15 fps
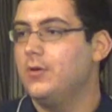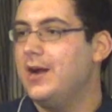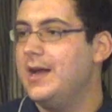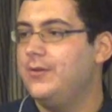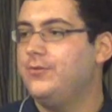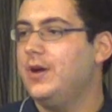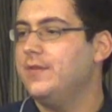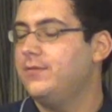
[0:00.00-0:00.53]
your
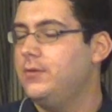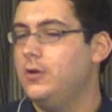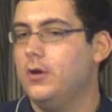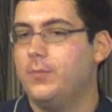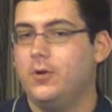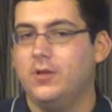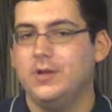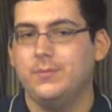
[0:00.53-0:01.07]
address to
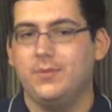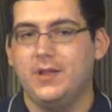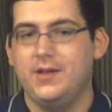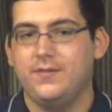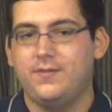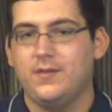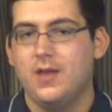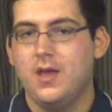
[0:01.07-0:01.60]
your polling
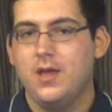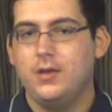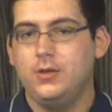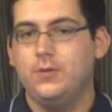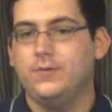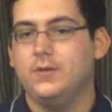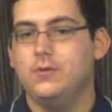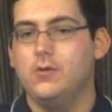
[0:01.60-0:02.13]
place
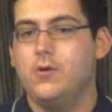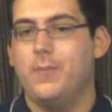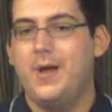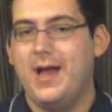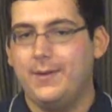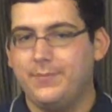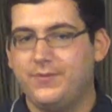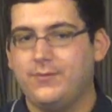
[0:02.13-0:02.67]
using Google
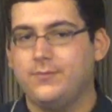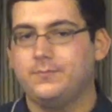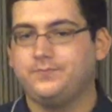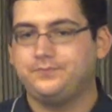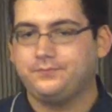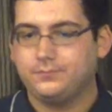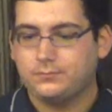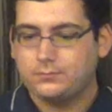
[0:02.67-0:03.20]
Maps.
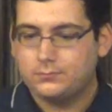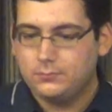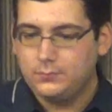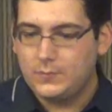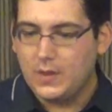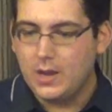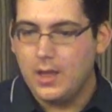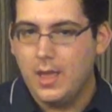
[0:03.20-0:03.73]

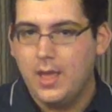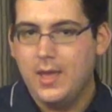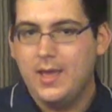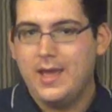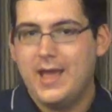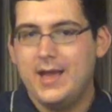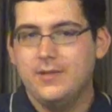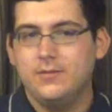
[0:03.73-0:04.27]

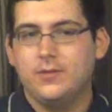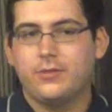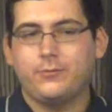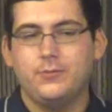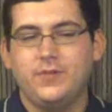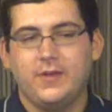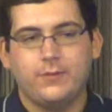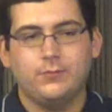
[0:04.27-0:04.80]
And
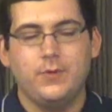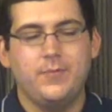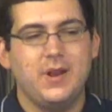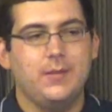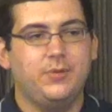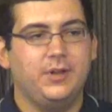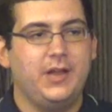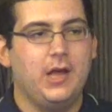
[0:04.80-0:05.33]
through this, we've
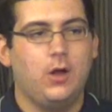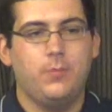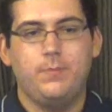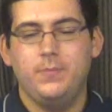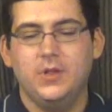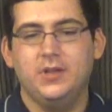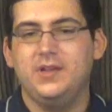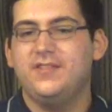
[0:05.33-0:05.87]
been able to
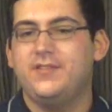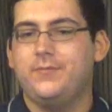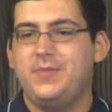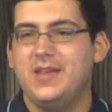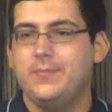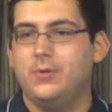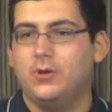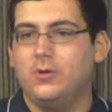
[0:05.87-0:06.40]
help millions of
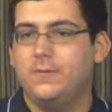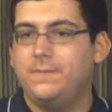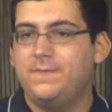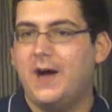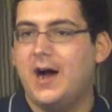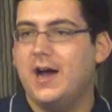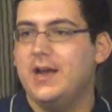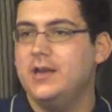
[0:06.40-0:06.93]
people
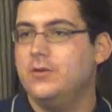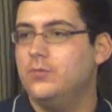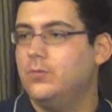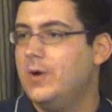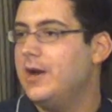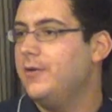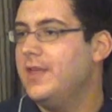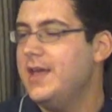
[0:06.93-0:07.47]
find
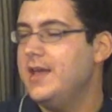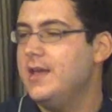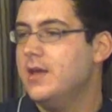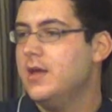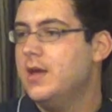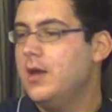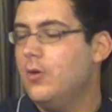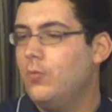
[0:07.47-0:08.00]
where
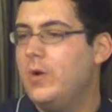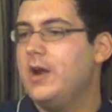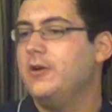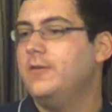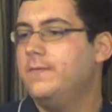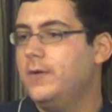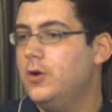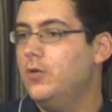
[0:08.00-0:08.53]

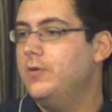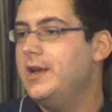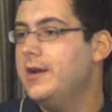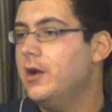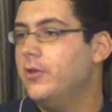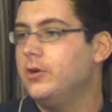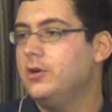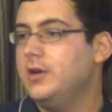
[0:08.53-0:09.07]
to vote
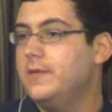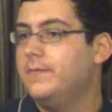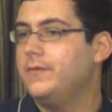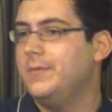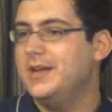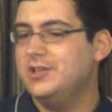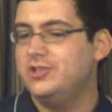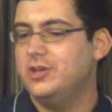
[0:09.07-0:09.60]
and other
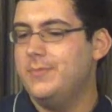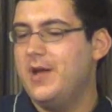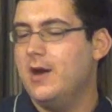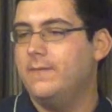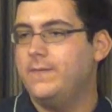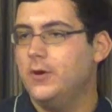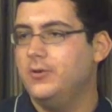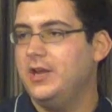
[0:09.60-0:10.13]
information
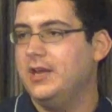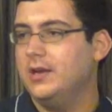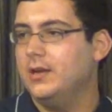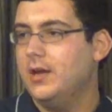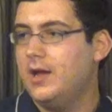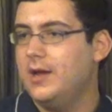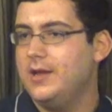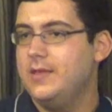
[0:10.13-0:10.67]
about voting
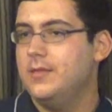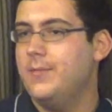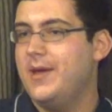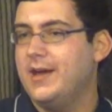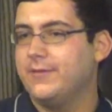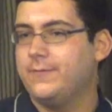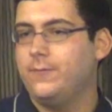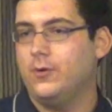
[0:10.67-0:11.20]
in
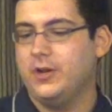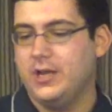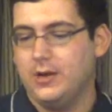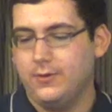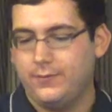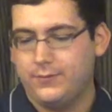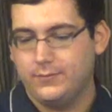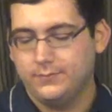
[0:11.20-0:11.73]
the past 4
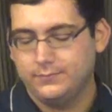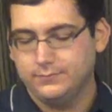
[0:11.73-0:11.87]
years.